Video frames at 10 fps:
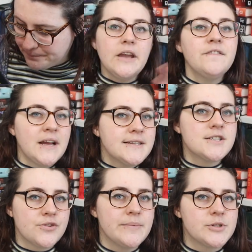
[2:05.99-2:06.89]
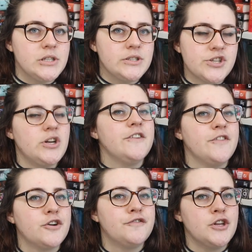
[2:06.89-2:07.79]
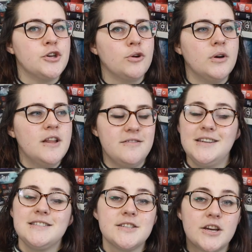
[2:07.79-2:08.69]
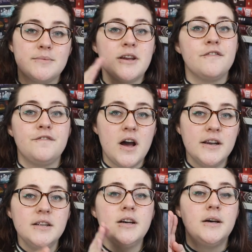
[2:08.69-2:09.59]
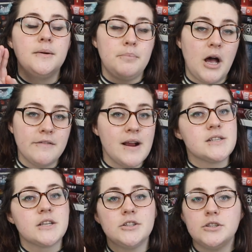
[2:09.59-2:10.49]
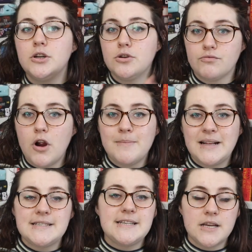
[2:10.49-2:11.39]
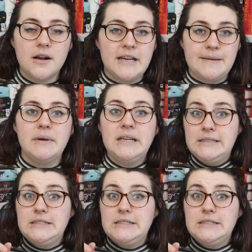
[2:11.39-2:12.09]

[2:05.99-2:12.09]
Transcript: If that description does not evoke for you, this is going to be a fun, piratical, romancy time,